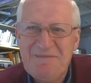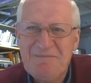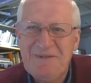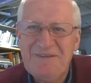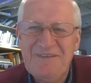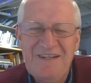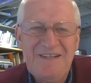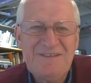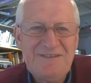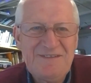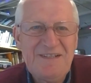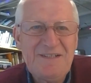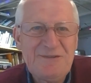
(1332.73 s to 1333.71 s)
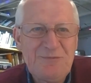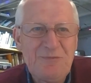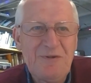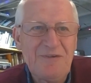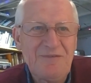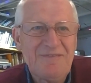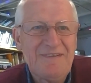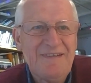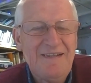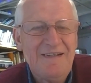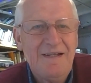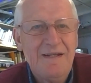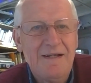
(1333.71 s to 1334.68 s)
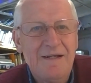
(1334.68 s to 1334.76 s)
But that's that's one.
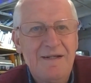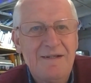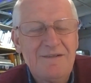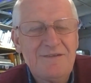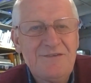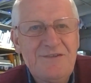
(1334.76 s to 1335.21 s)
Uh,